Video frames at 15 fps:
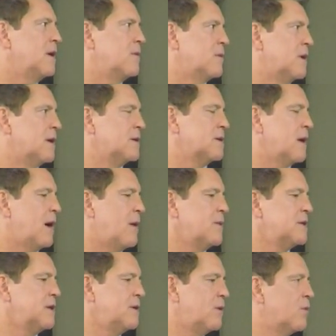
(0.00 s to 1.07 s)
It was. I
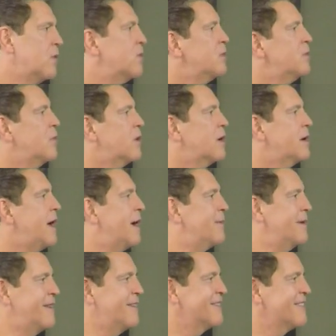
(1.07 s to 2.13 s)
was in the room where it
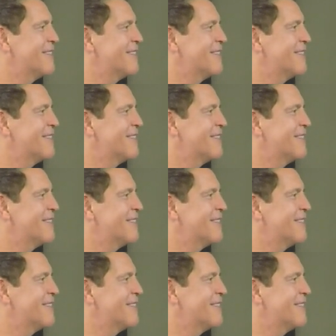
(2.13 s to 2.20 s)
happened.